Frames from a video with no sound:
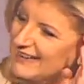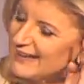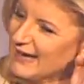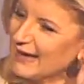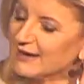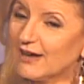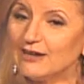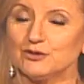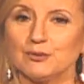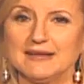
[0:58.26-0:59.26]
I
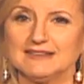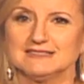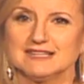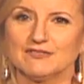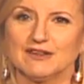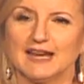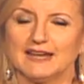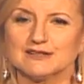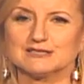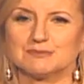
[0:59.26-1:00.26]
got 27
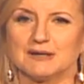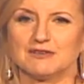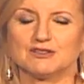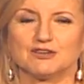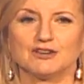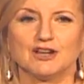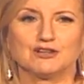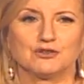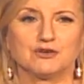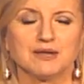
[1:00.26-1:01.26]
letters, believe it or
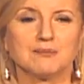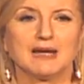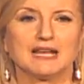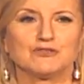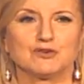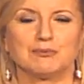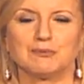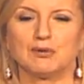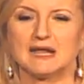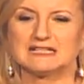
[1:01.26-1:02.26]
not, or emails from
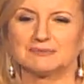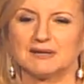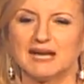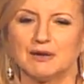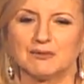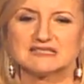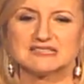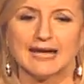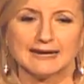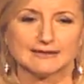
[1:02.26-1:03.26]
people asking me how
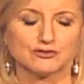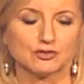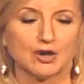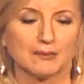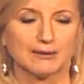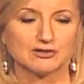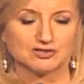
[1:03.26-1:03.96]
exactly did you go about